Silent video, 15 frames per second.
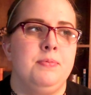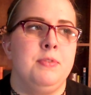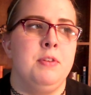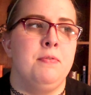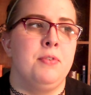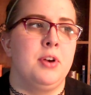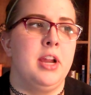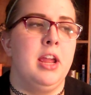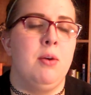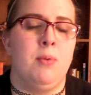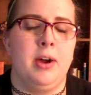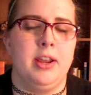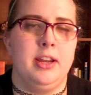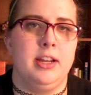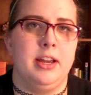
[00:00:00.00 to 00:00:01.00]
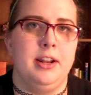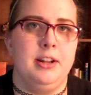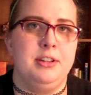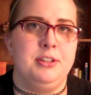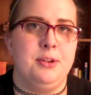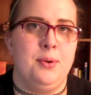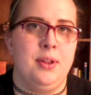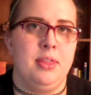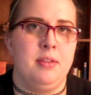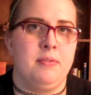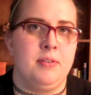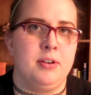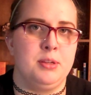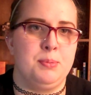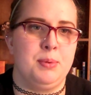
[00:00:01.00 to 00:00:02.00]
you forget why you got into it in the
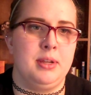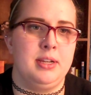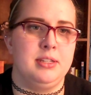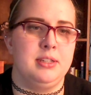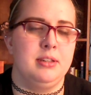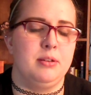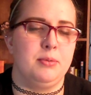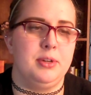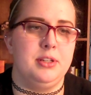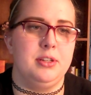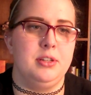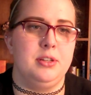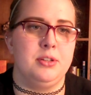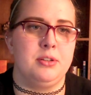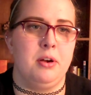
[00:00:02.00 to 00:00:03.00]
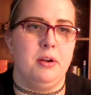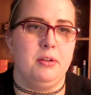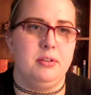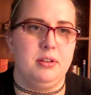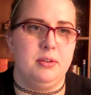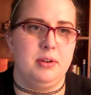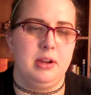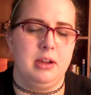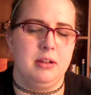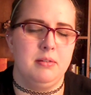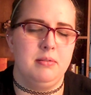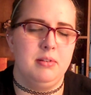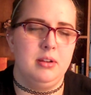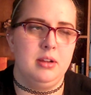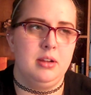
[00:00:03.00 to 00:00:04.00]
first place and the reason you started doing it,
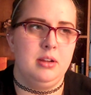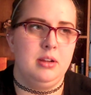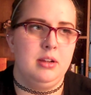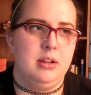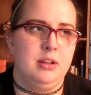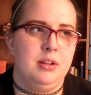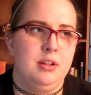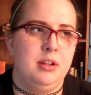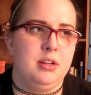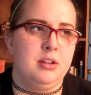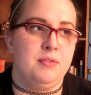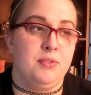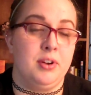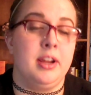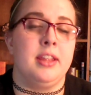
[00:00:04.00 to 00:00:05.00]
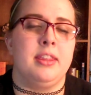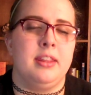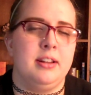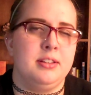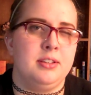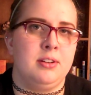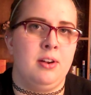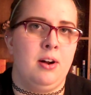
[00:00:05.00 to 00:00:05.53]
and you forget that it's a